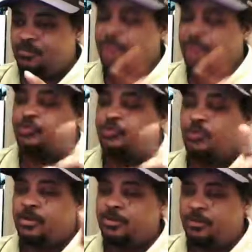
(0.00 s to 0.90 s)
that you
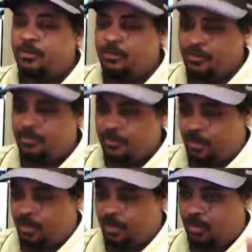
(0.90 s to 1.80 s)
can
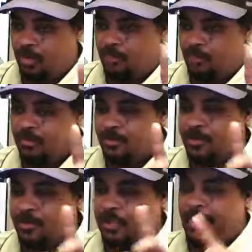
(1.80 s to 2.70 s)

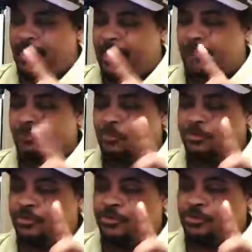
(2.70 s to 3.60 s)
have on
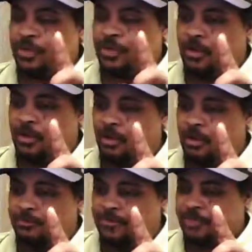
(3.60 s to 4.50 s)
your
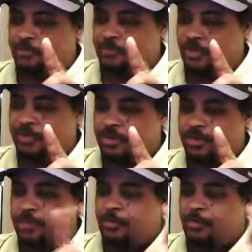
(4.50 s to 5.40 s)
that you can
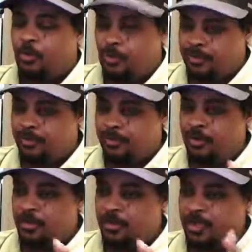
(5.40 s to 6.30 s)
keep up with,
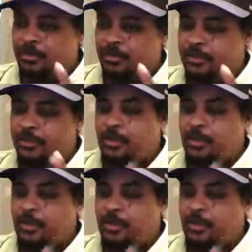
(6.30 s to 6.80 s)
okay?